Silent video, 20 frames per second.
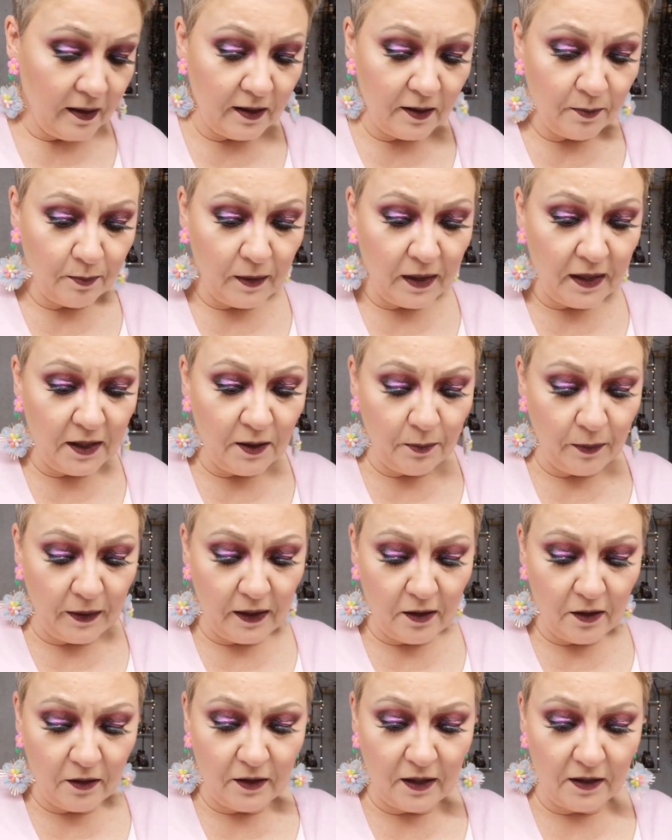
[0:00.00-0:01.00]
This might
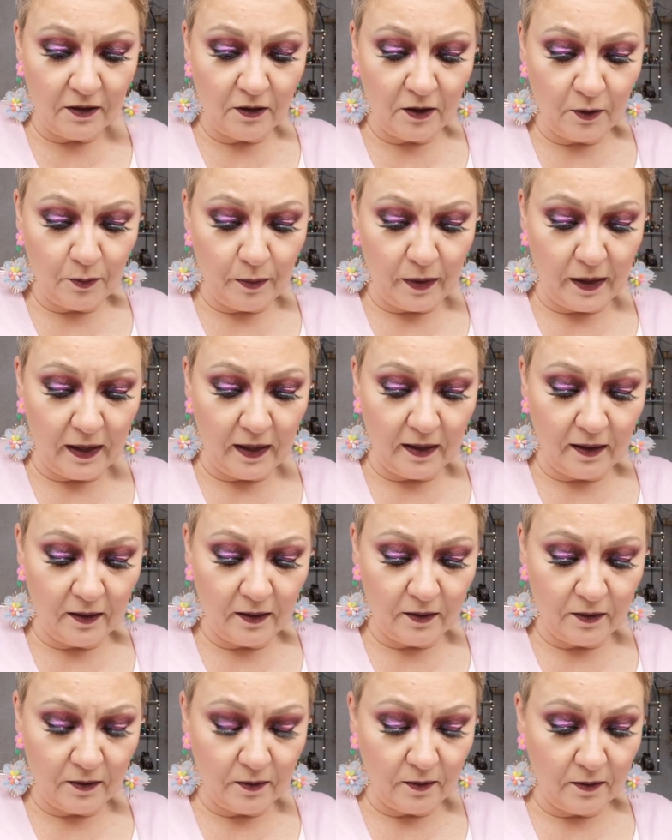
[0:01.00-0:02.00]
be the Desert
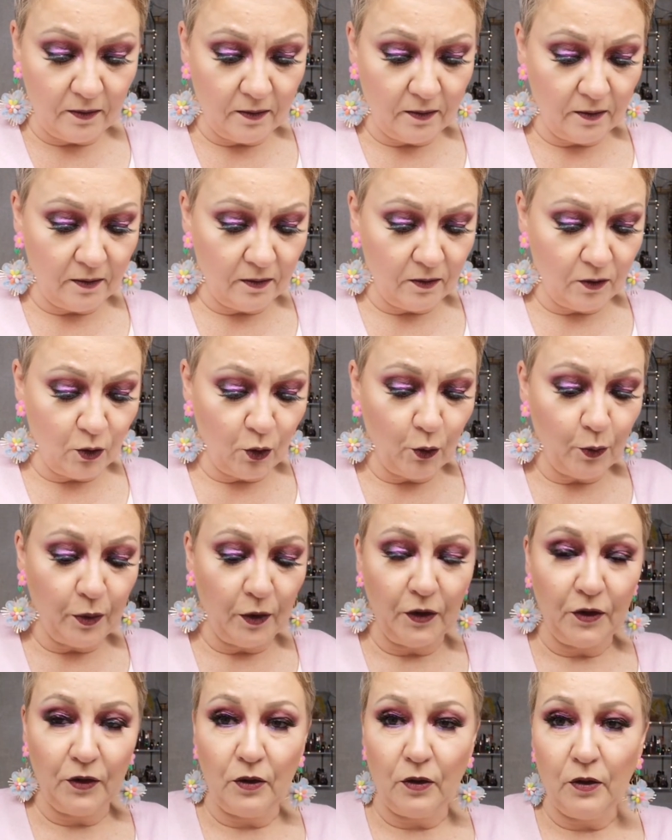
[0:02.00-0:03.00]
palette
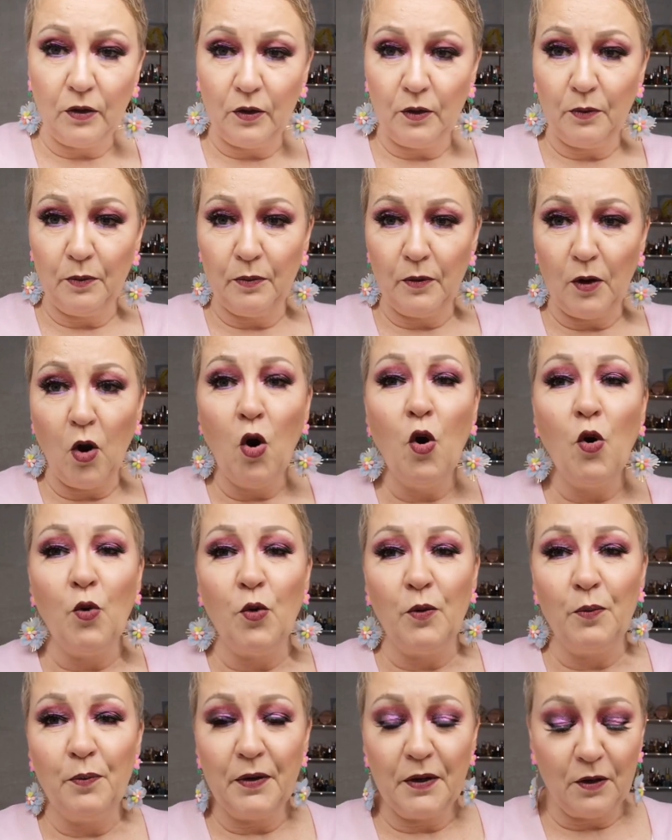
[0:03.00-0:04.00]

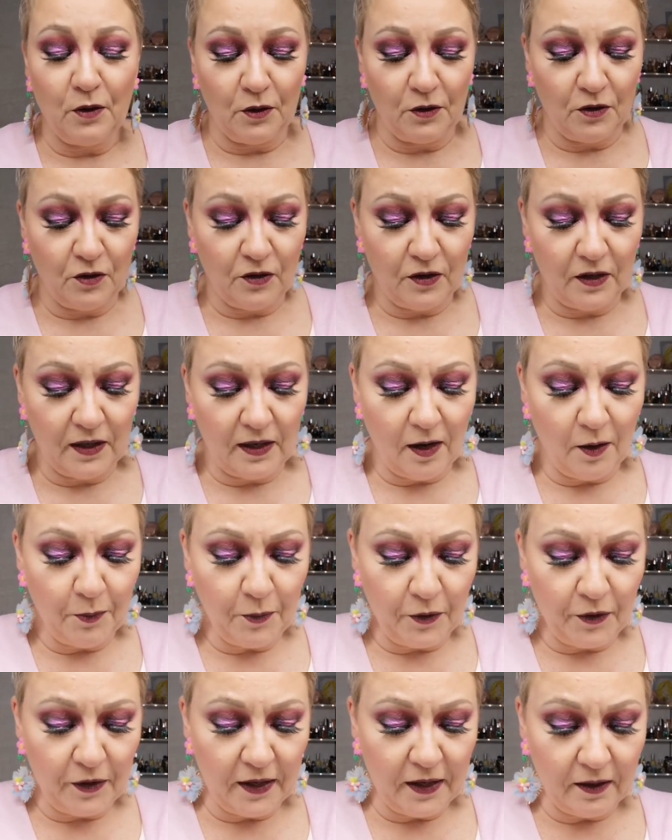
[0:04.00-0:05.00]
2.0 because she
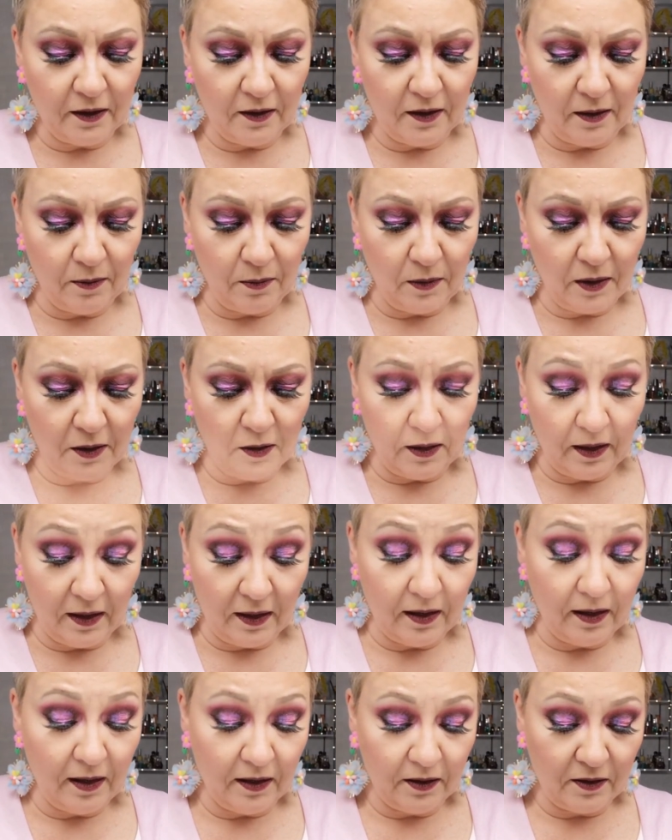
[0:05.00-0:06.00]
upgraded them. I
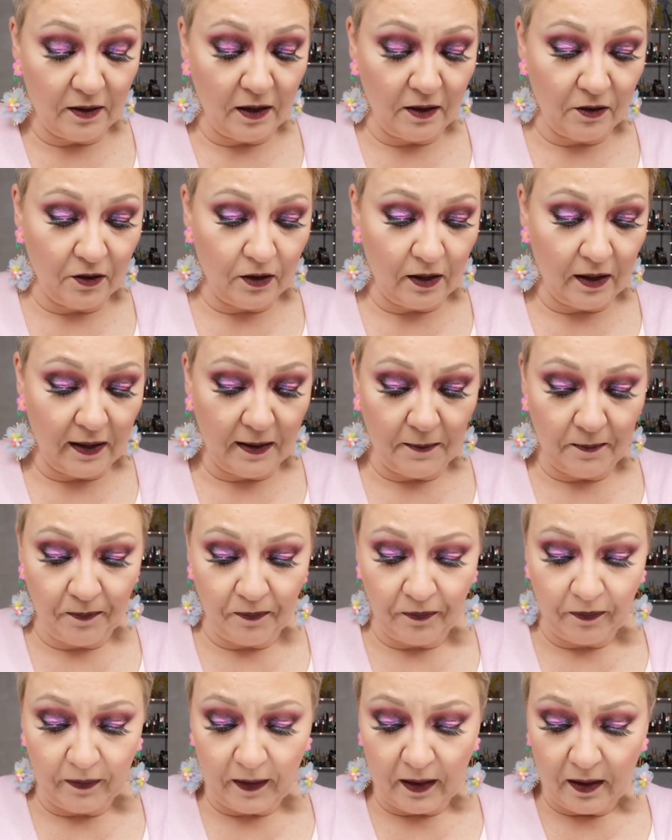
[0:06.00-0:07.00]
think it is actually,
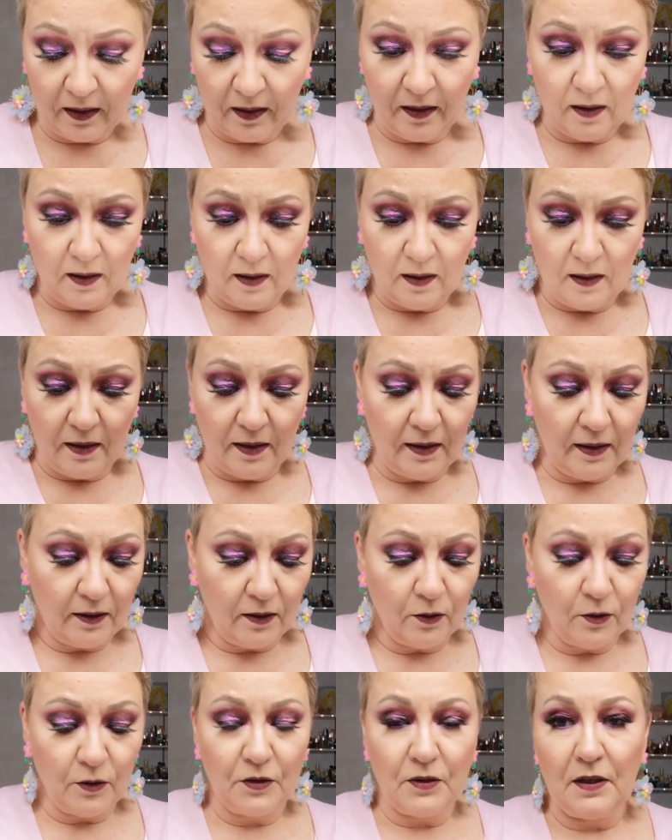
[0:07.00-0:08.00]
and
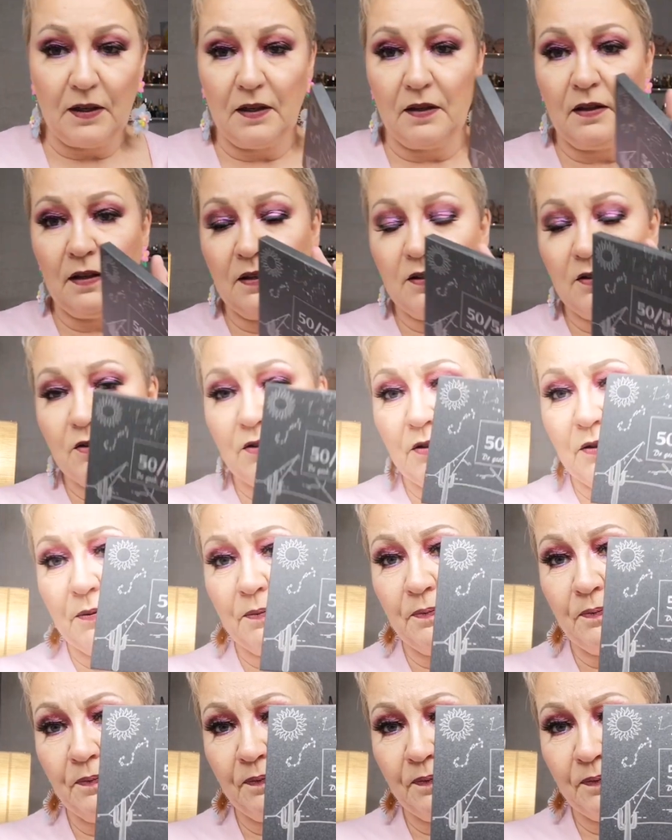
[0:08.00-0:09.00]
it looks like this.